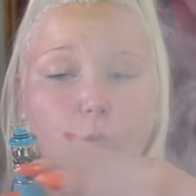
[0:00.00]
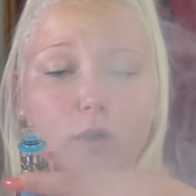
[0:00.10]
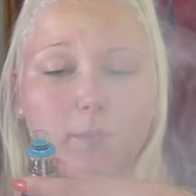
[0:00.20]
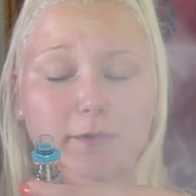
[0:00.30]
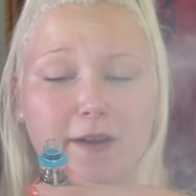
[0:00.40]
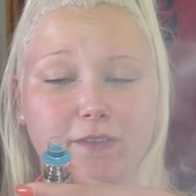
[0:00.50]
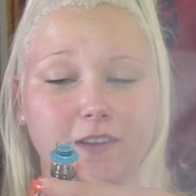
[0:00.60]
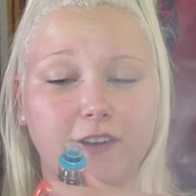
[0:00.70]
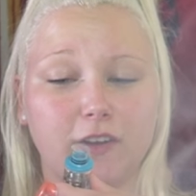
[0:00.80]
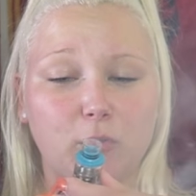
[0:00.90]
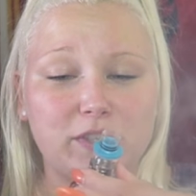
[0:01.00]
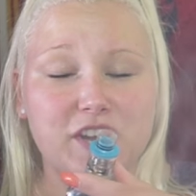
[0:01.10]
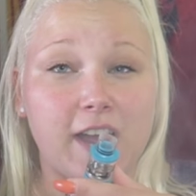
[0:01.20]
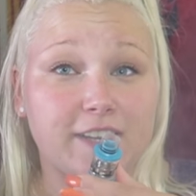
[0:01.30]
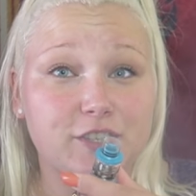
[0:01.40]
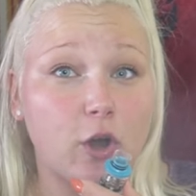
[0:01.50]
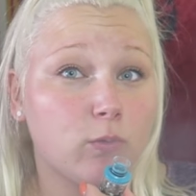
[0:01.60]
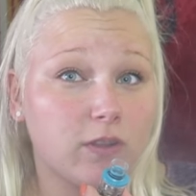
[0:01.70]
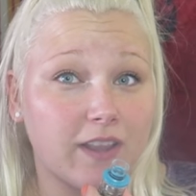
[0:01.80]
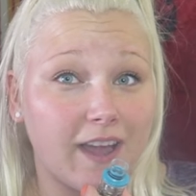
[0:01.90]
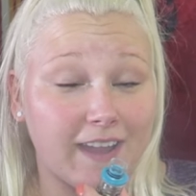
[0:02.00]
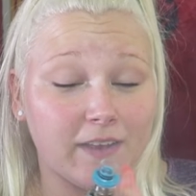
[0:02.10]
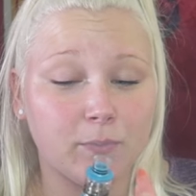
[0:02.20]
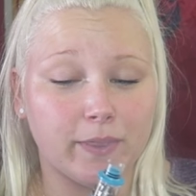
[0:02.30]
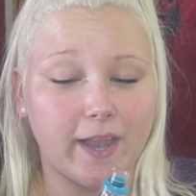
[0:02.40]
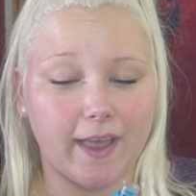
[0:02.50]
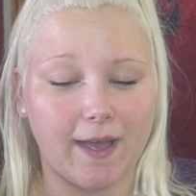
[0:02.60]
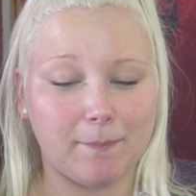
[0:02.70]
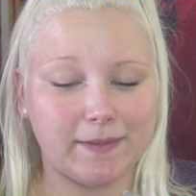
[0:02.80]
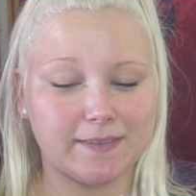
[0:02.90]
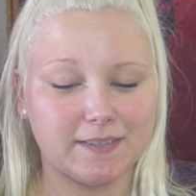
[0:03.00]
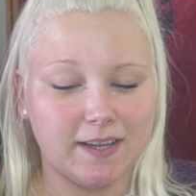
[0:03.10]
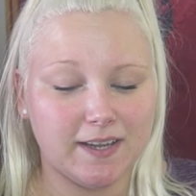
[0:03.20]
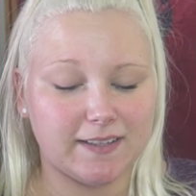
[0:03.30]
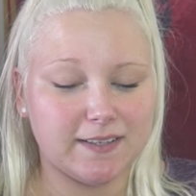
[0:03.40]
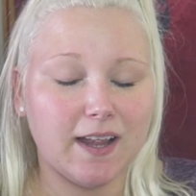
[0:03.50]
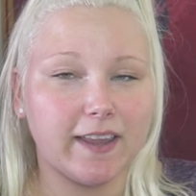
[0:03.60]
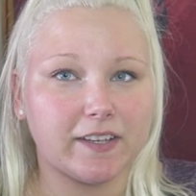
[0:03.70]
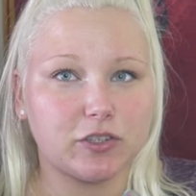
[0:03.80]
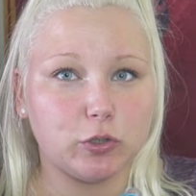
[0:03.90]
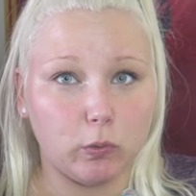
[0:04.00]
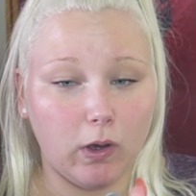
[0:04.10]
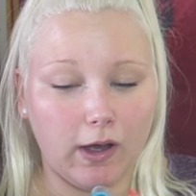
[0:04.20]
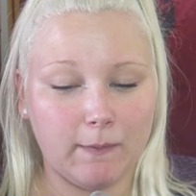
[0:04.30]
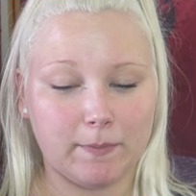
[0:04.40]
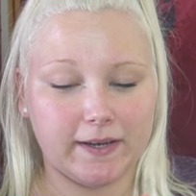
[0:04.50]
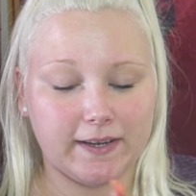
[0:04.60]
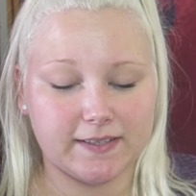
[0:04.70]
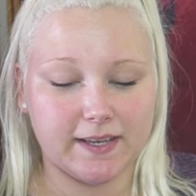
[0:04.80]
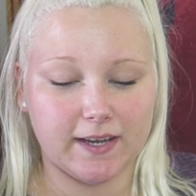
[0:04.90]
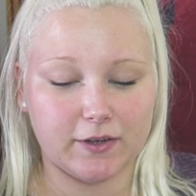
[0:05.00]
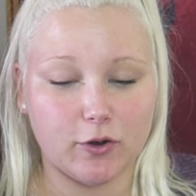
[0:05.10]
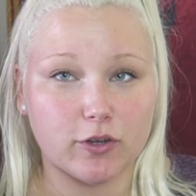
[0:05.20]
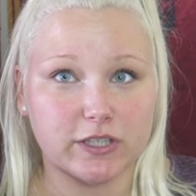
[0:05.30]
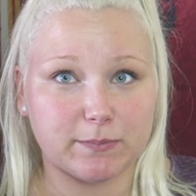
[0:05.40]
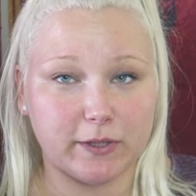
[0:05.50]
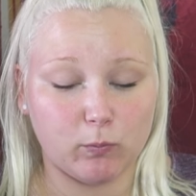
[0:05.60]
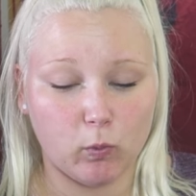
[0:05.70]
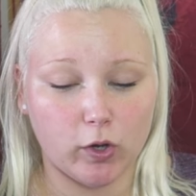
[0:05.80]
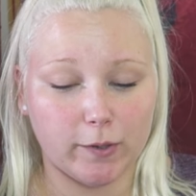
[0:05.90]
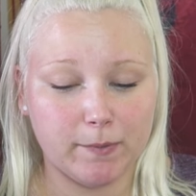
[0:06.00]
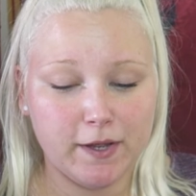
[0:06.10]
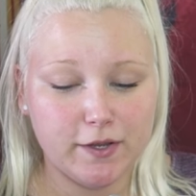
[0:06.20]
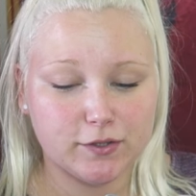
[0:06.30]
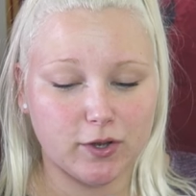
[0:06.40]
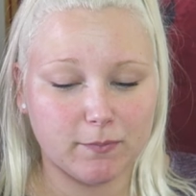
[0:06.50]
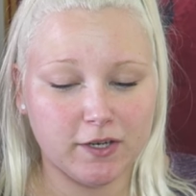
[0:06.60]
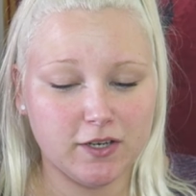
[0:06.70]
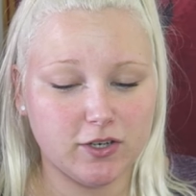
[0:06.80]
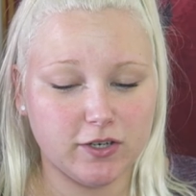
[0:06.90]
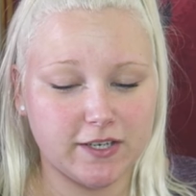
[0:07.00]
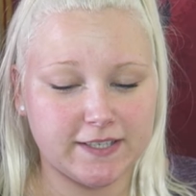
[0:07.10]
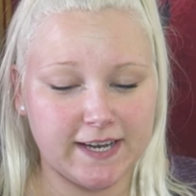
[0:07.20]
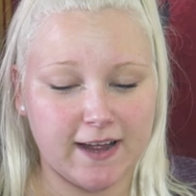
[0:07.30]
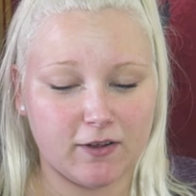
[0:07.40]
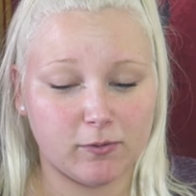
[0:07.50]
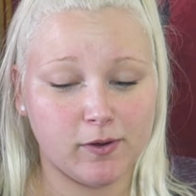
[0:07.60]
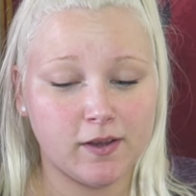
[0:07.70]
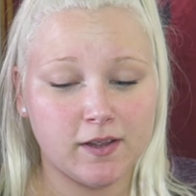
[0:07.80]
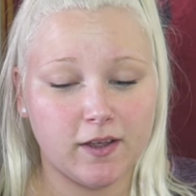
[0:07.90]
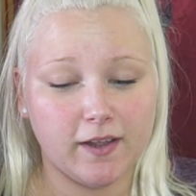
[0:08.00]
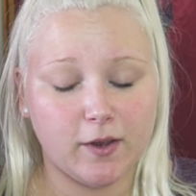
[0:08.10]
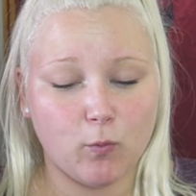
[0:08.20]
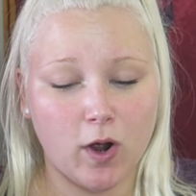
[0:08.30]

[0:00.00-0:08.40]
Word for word: warm around here, which I don't like when that happens. It's not like too hot, but it is getting noticeably warm. So I'm going to turn it down in